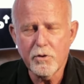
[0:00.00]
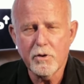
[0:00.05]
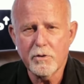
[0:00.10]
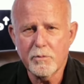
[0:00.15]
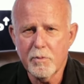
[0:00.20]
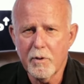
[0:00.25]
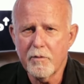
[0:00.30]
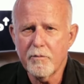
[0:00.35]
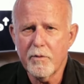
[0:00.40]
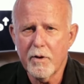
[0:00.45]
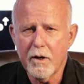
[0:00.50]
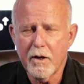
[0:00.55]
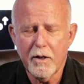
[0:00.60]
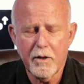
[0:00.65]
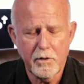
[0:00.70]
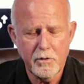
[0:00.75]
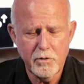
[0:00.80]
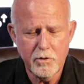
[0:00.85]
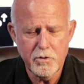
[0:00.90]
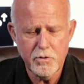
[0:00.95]
So it's been
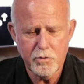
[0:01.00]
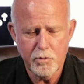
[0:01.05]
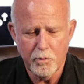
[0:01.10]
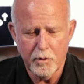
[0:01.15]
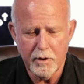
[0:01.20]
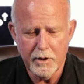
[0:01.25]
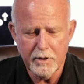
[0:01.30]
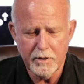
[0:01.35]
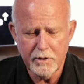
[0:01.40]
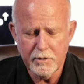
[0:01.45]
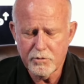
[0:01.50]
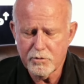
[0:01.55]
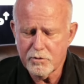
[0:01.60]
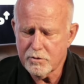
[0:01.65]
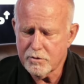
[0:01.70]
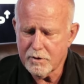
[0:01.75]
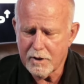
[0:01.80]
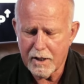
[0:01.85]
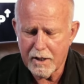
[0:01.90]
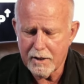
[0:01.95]
very unusual. And this
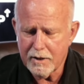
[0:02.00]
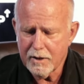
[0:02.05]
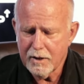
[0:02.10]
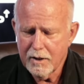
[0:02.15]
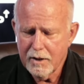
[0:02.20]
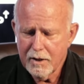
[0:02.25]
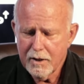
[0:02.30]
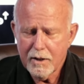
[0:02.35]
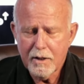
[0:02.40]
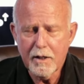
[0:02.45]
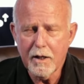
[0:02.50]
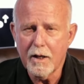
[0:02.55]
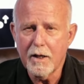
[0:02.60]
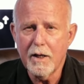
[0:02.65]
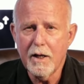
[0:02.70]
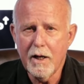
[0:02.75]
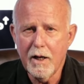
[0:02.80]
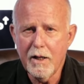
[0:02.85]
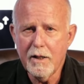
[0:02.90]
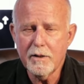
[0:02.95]
has not got
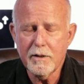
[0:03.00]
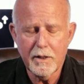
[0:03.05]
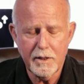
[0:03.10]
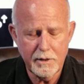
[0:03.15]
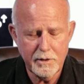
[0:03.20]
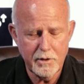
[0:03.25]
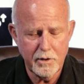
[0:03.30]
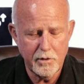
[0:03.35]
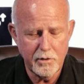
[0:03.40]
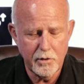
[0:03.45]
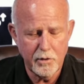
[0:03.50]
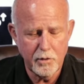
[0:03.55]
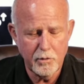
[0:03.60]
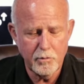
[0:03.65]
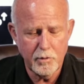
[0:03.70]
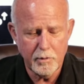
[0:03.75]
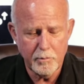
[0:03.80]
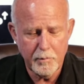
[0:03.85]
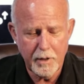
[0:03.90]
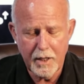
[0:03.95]
anything to do
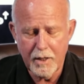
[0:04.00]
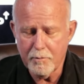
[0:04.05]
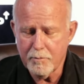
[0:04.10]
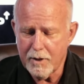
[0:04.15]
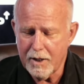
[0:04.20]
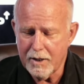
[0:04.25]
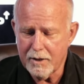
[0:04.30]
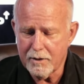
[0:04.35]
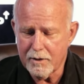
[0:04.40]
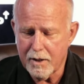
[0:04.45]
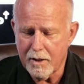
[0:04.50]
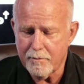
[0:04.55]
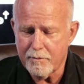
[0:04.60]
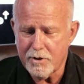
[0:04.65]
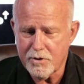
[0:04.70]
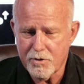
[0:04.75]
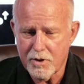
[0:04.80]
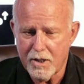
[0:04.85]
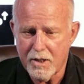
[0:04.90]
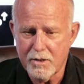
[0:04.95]
with man-made
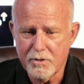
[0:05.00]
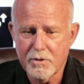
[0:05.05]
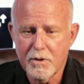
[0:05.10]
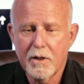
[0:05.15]
climate change.